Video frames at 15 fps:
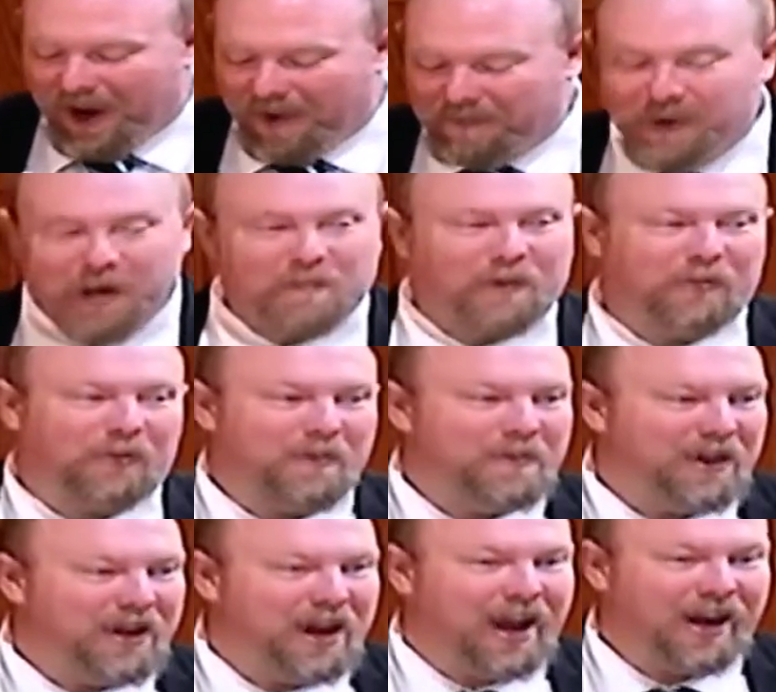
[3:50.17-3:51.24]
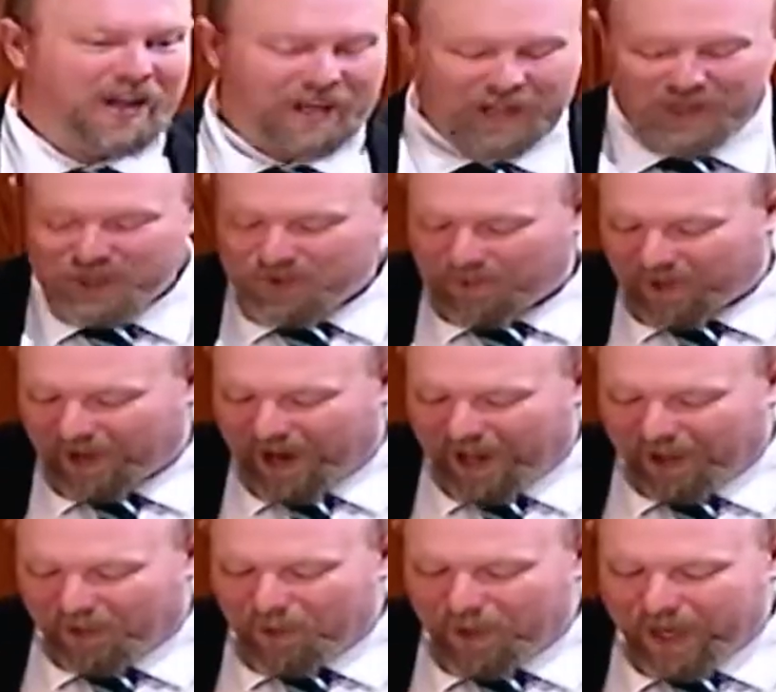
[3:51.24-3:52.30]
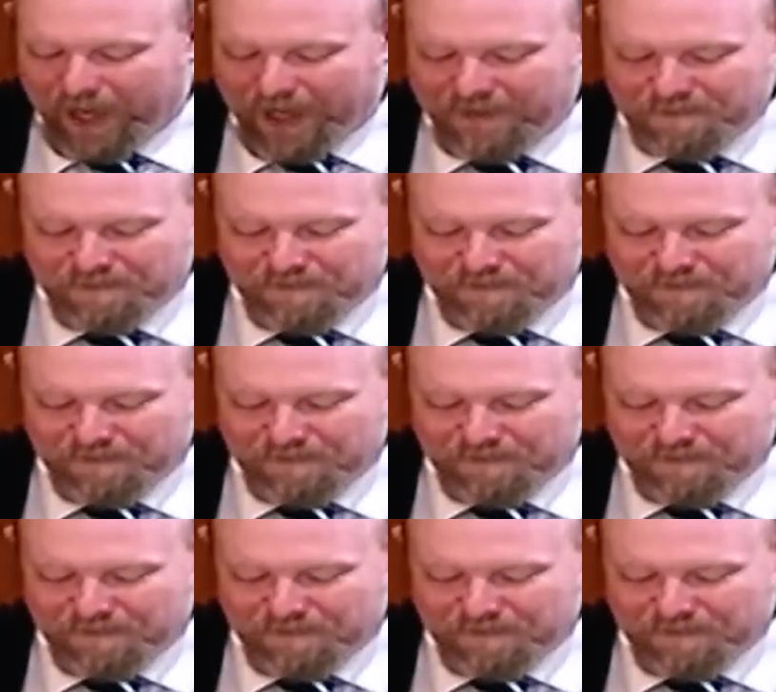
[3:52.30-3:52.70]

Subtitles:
people from the 90s for Halloween.